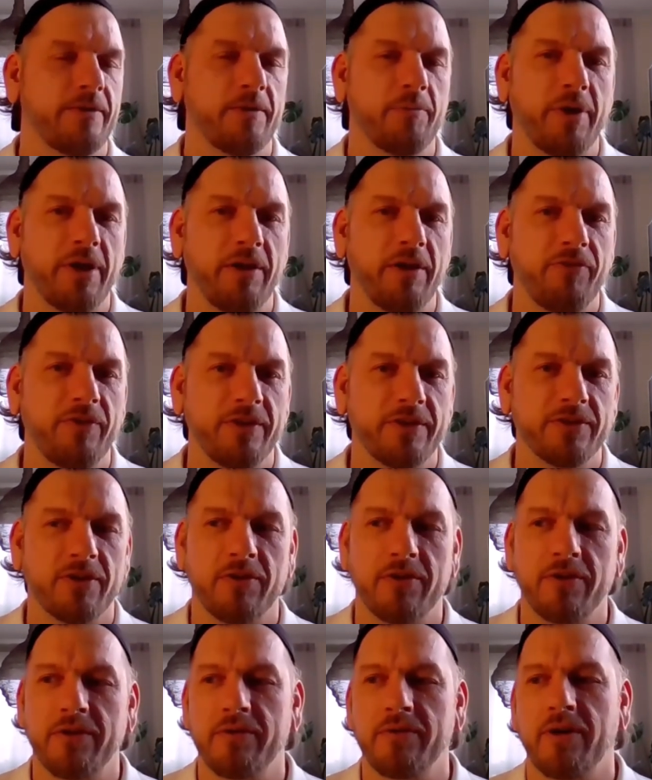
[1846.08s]
The benefits
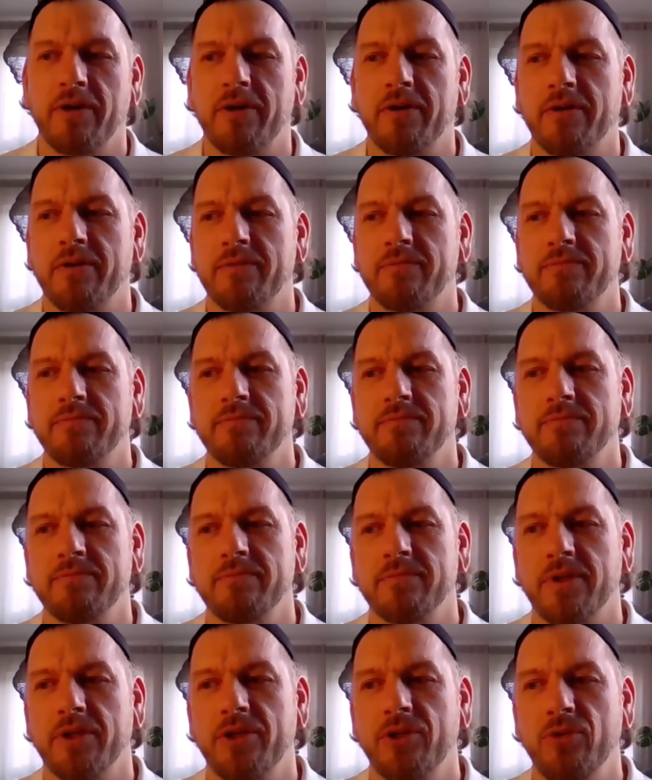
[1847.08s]
are
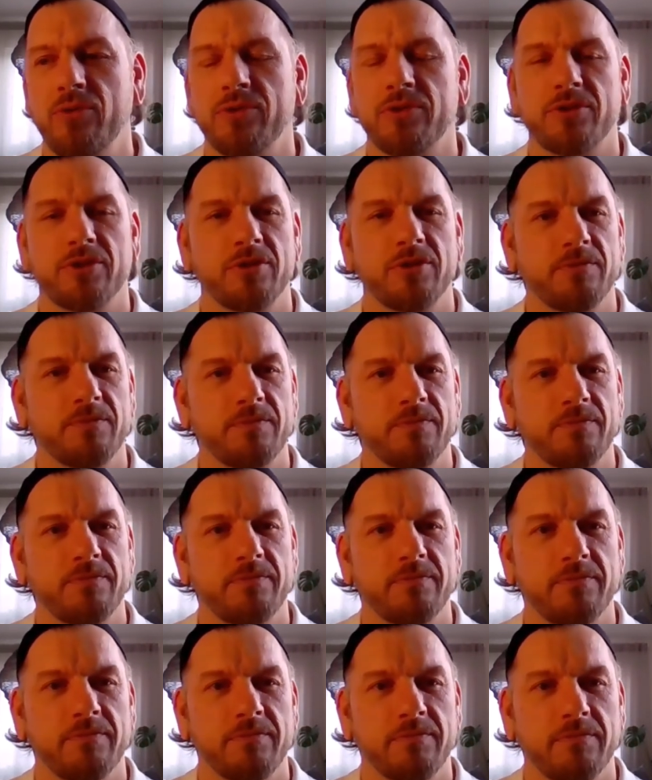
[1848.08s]
huge,
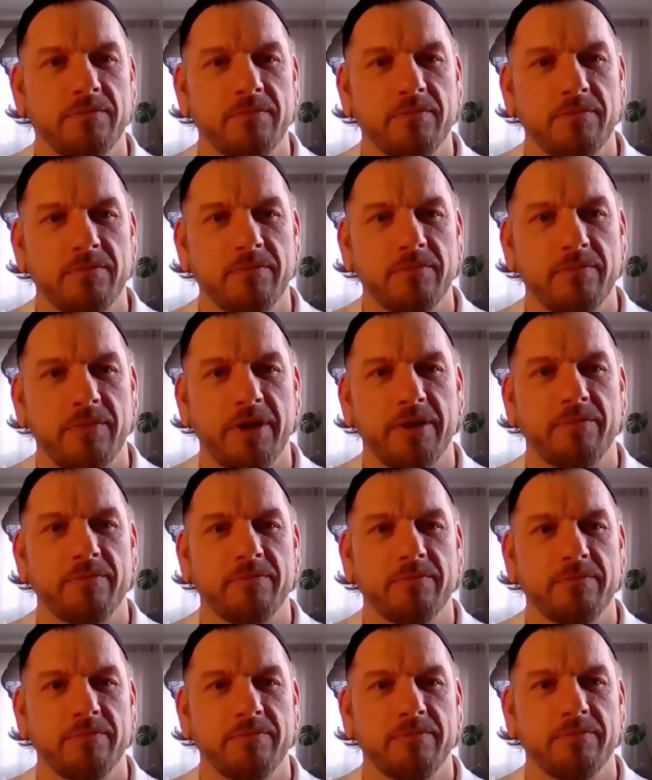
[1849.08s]

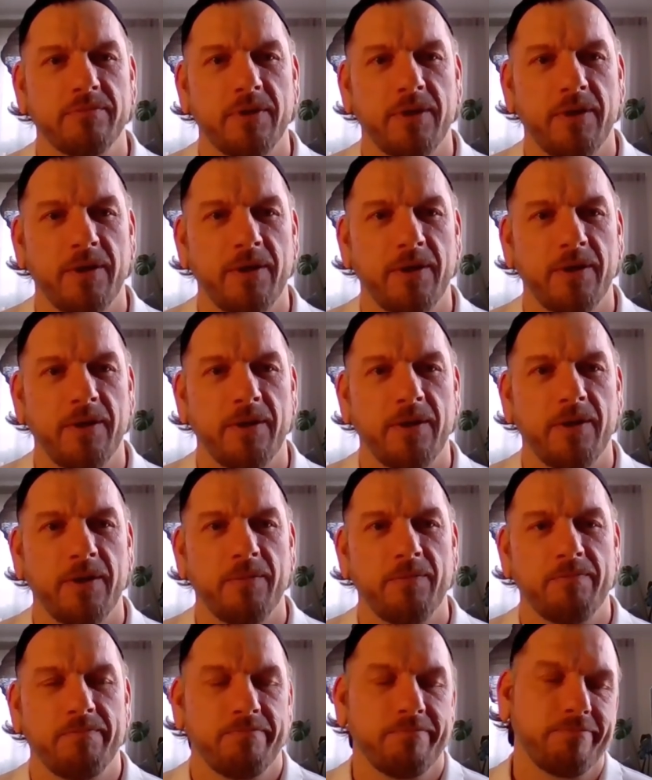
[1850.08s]
but
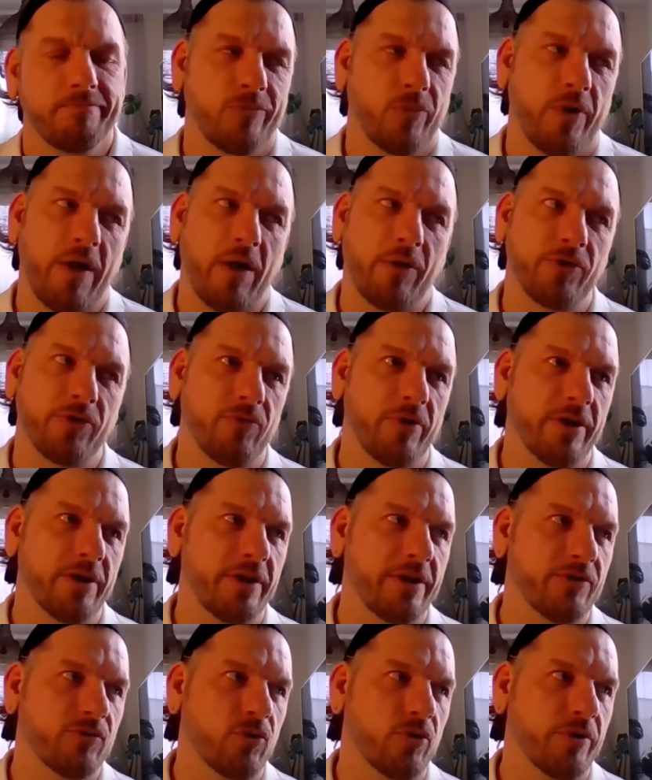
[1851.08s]
without the
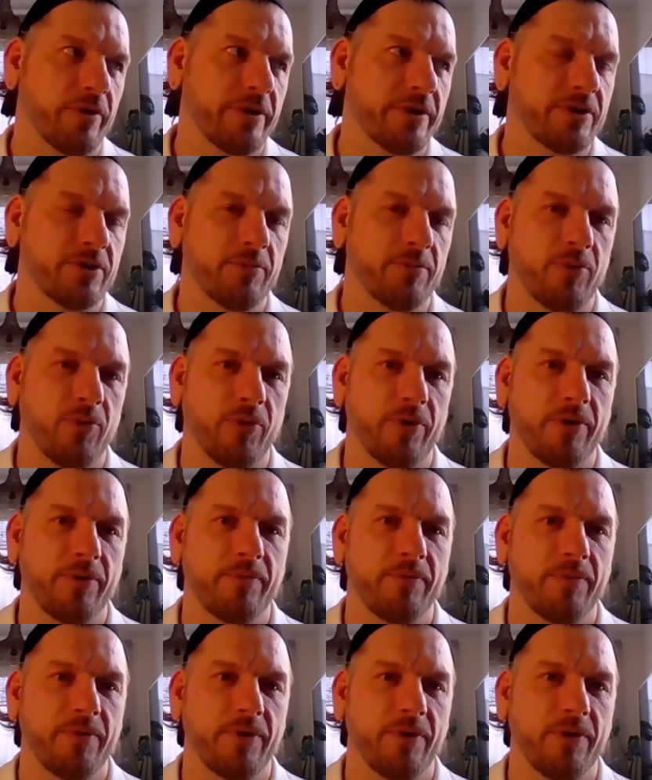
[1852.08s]
regulatory
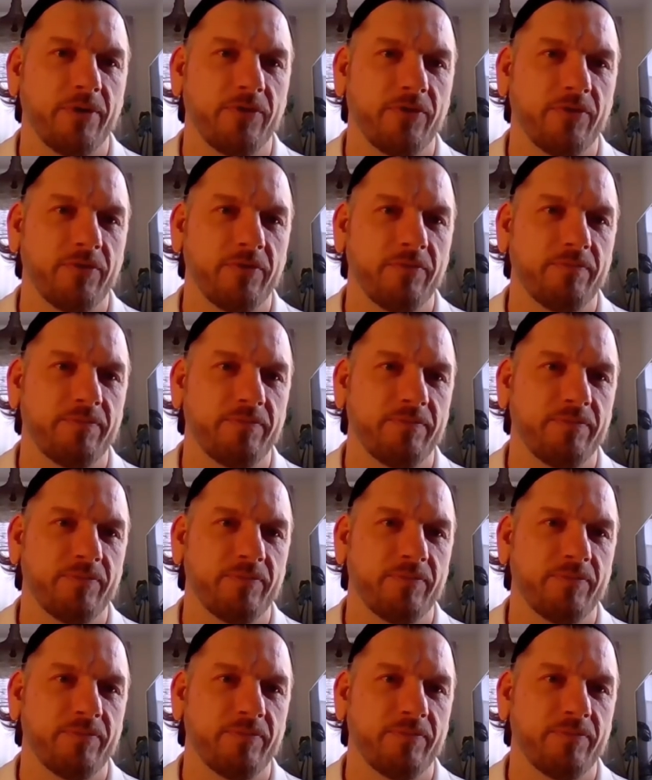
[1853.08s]
support, it's